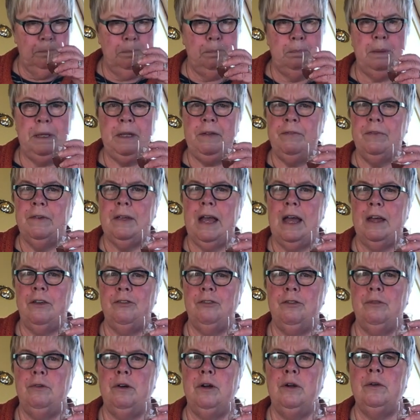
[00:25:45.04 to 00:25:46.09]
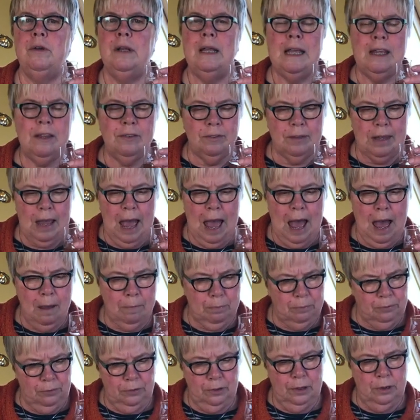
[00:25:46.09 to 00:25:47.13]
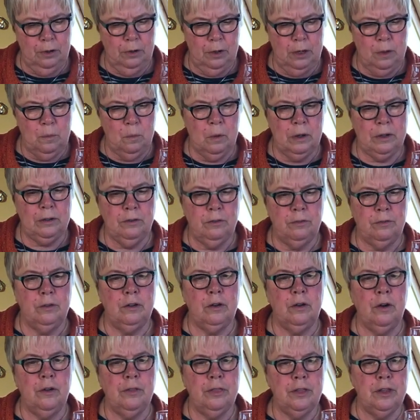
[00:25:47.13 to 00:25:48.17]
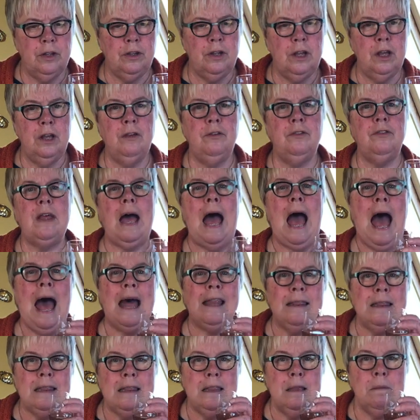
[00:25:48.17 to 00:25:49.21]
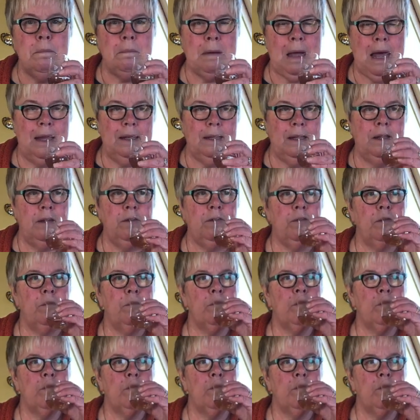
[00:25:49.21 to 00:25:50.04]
beef casserole, is absolutely wonderful on the nose and the palate.